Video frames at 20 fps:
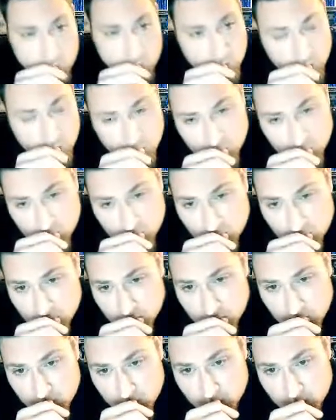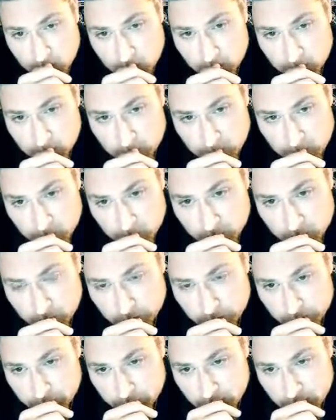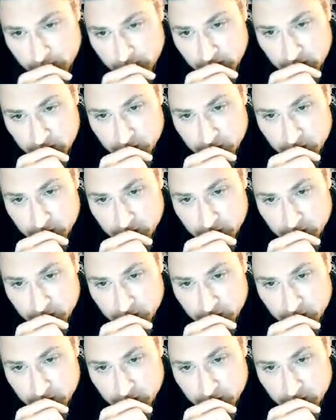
We always forget about that poor bastard.